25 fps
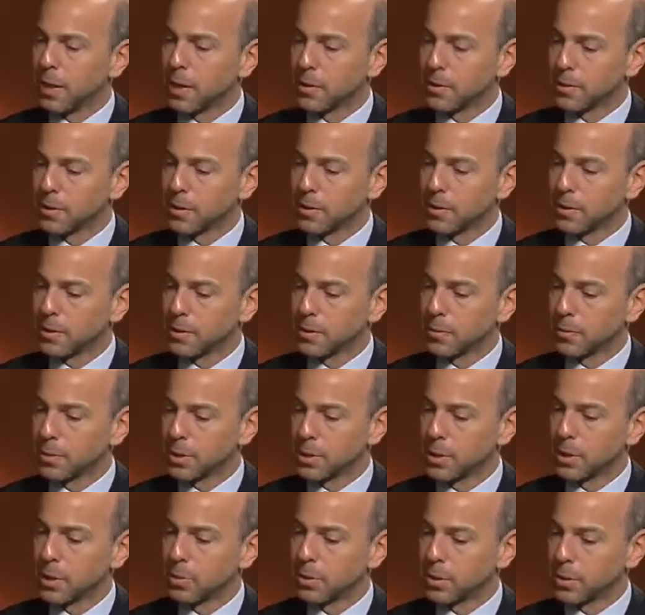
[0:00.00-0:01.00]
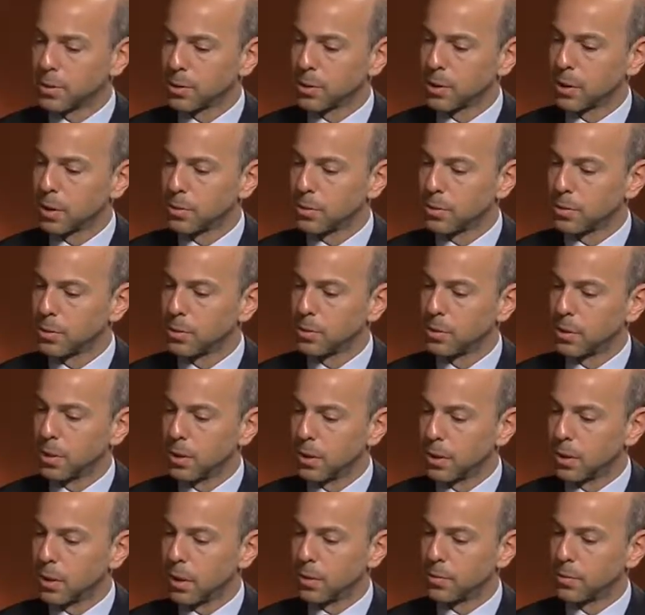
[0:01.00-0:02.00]
last question I want to come to,
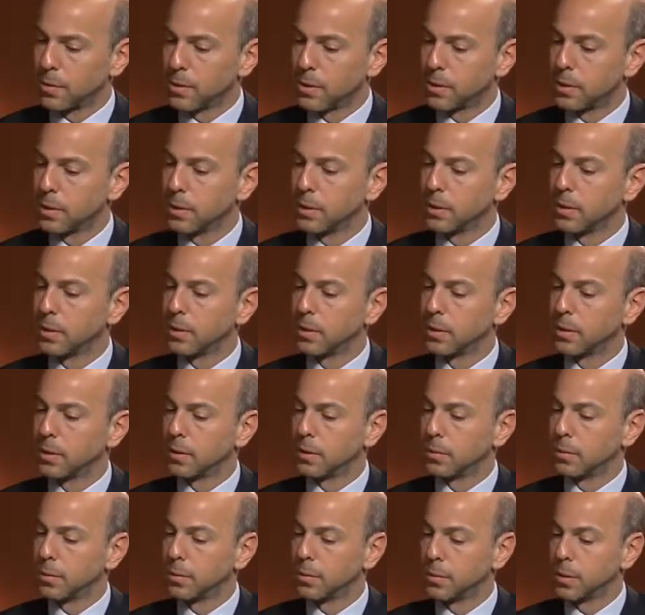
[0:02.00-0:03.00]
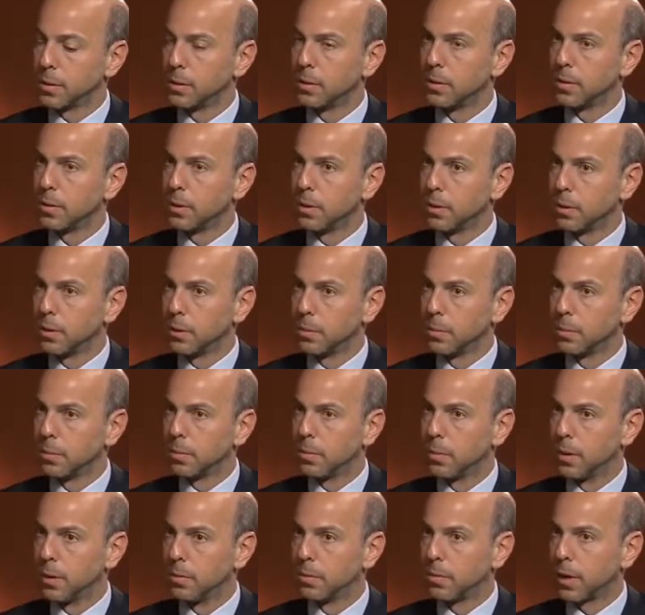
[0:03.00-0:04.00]
obviously we've seen
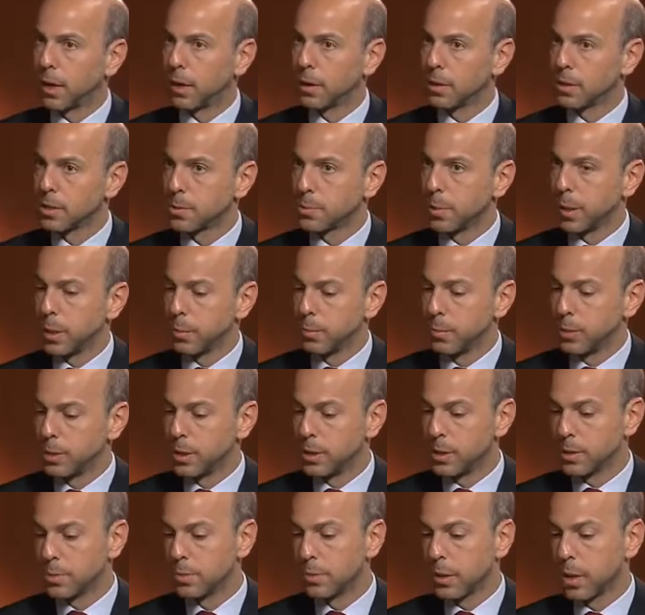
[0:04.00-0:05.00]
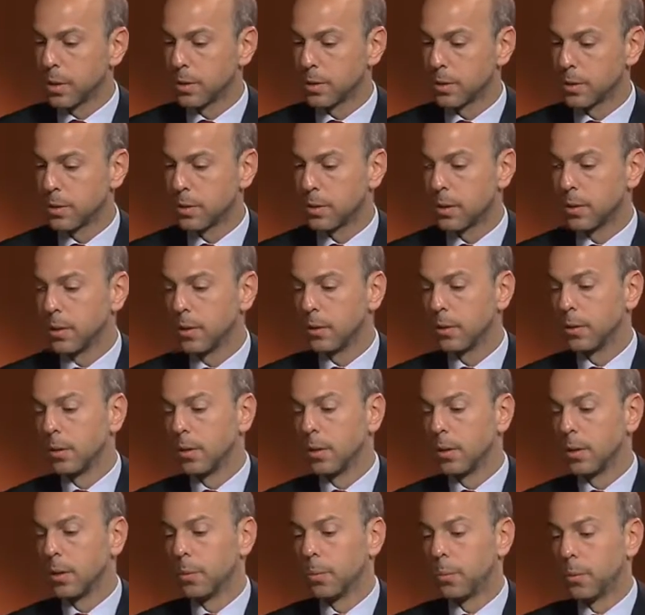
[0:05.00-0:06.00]
violence by Buddhist monks in
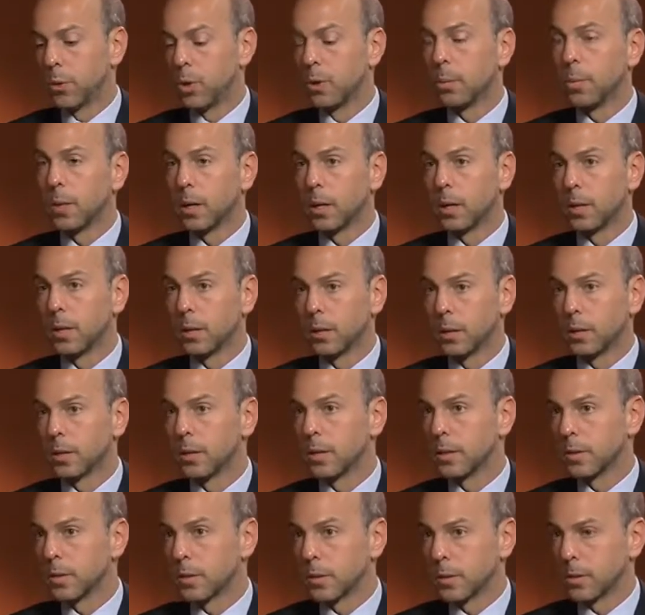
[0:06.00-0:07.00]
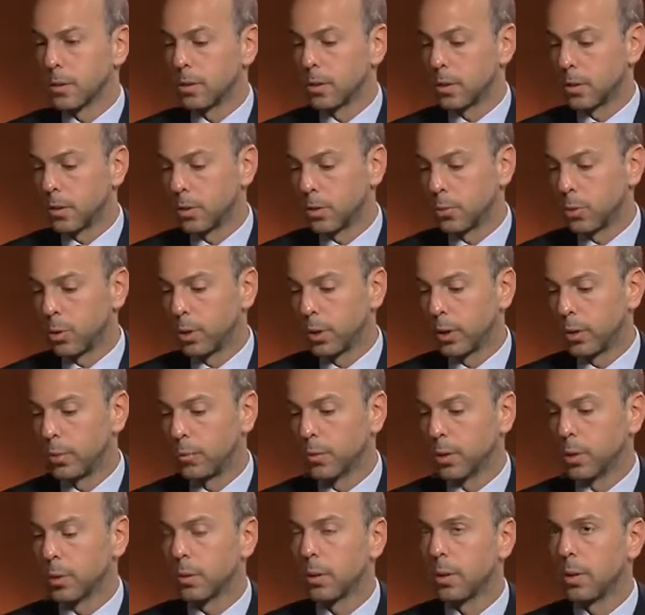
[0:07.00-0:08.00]
Burma against the
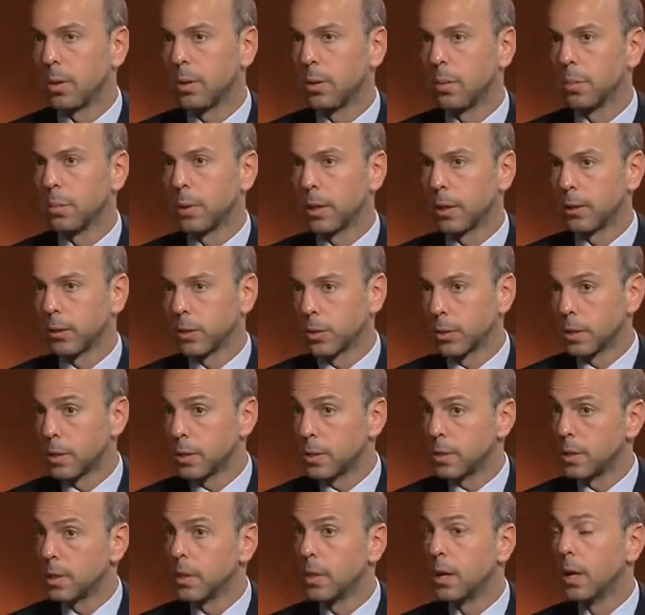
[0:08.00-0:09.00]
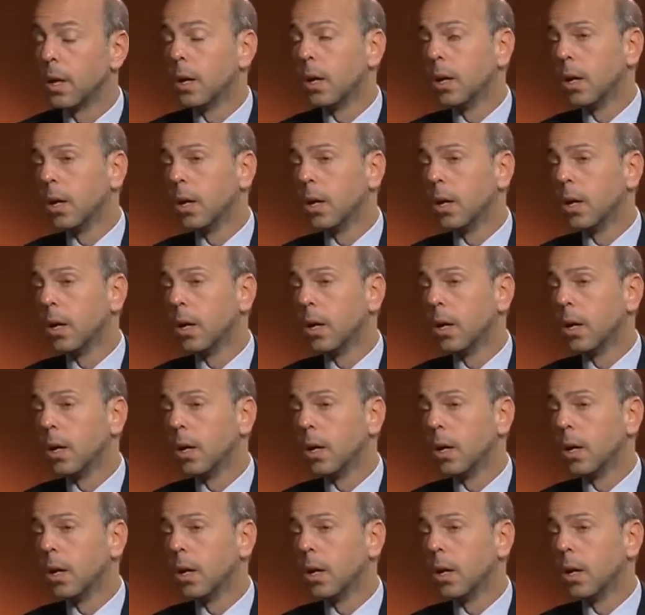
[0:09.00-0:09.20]
Rohingya minority.